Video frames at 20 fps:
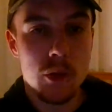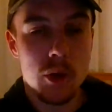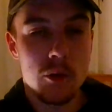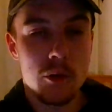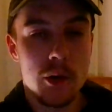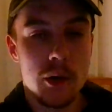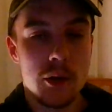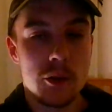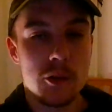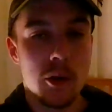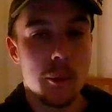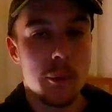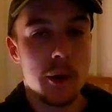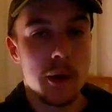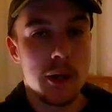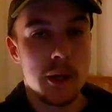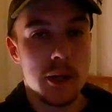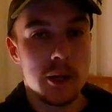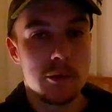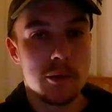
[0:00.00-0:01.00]
really
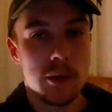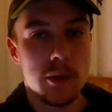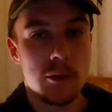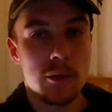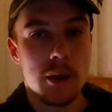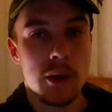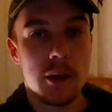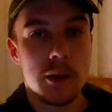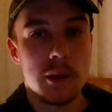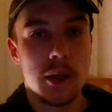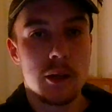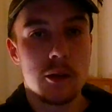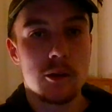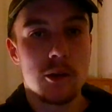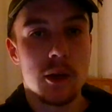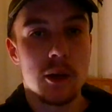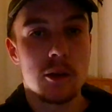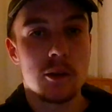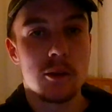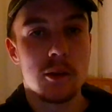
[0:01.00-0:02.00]
dominating Kvitova in that
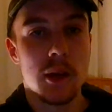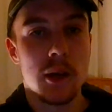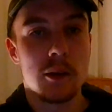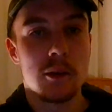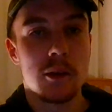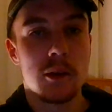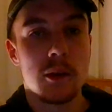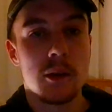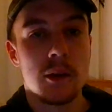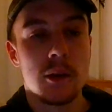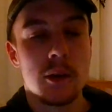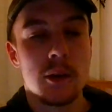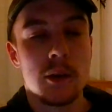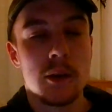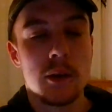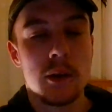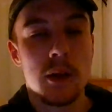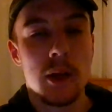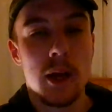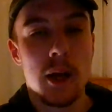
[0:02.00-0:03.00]
second set.
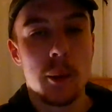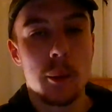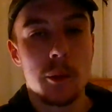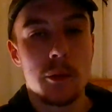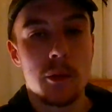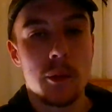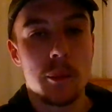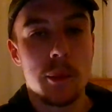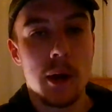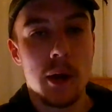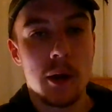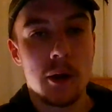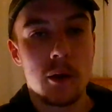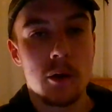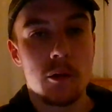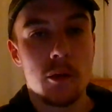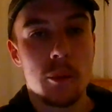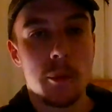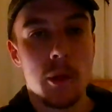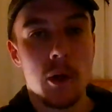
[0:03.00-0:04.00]
With the backing
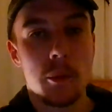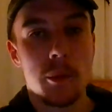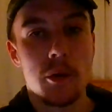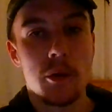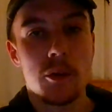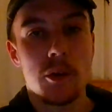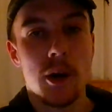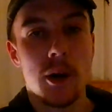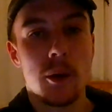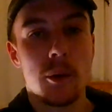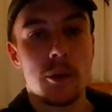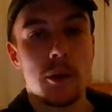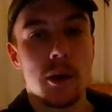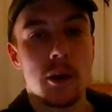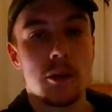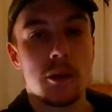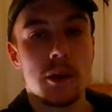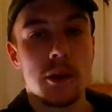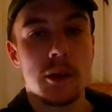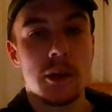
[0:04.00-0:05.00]
of the Melbourne crowd, and I
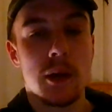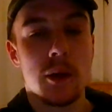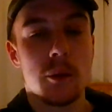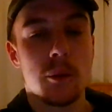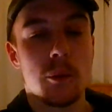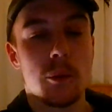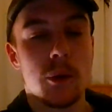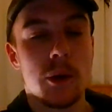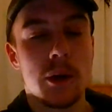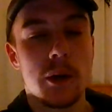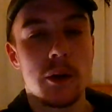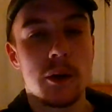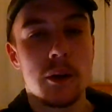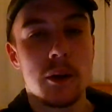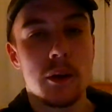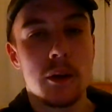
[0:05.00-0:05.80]
think that win